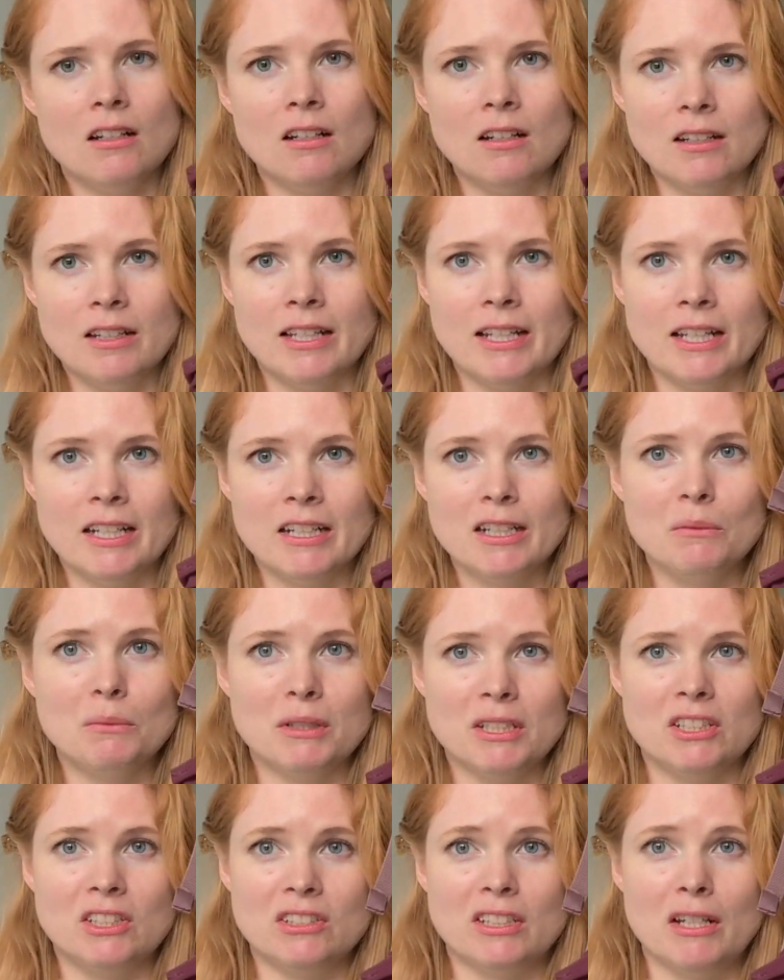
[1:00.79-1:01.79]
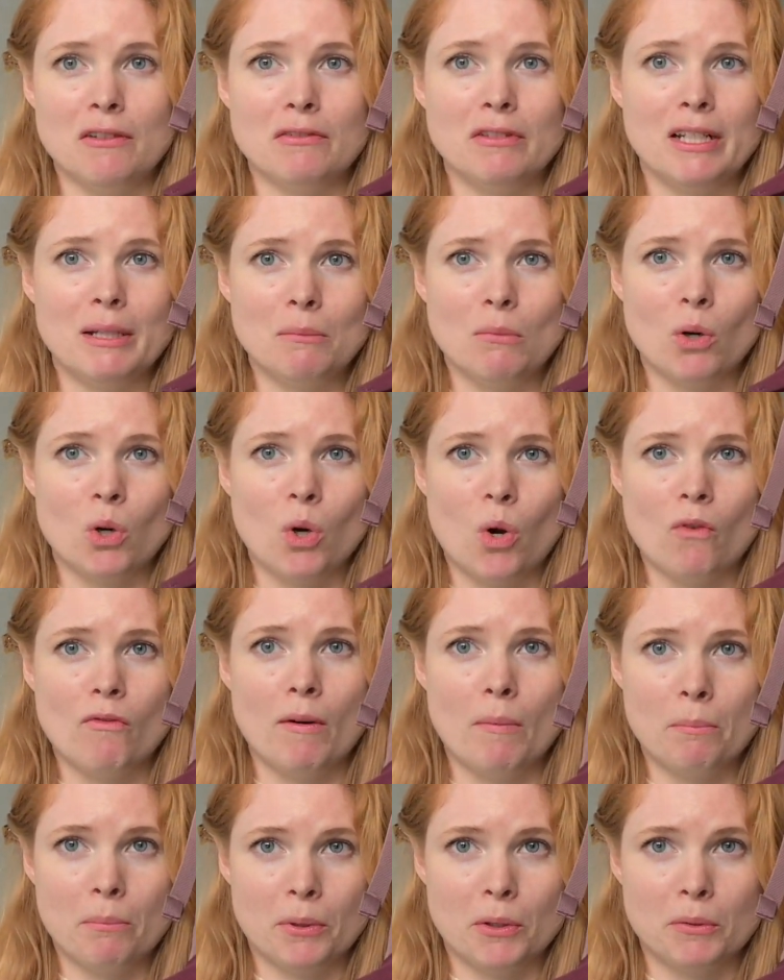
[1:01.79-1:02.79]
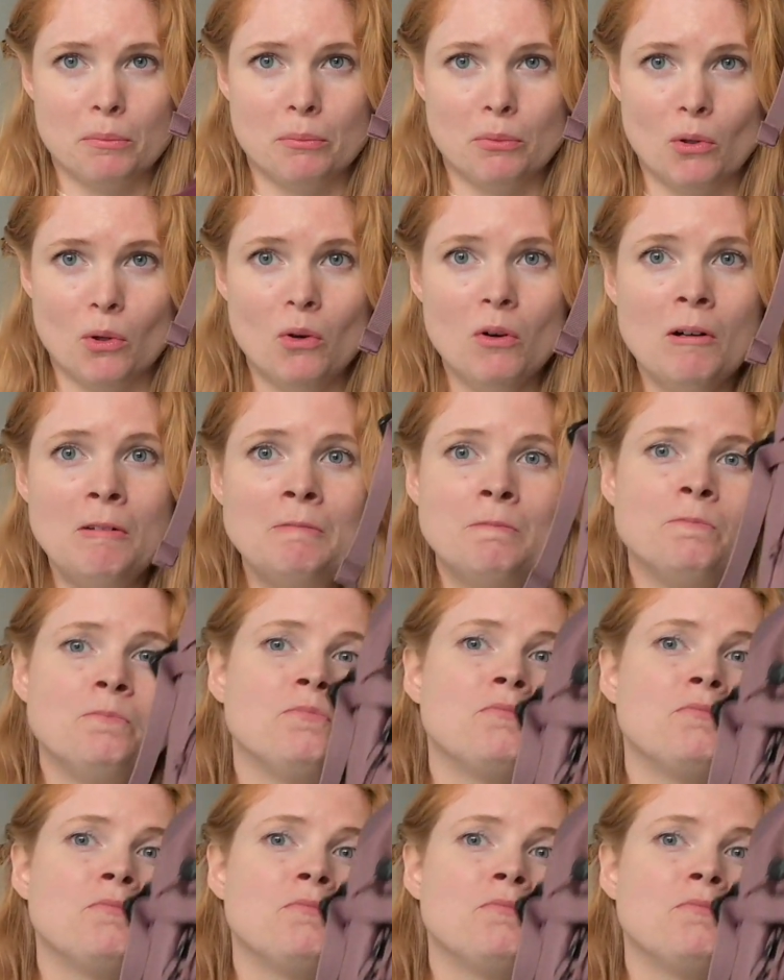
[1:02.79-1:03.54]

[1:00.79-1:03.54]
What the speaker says: here, but it's definitely more of a purple.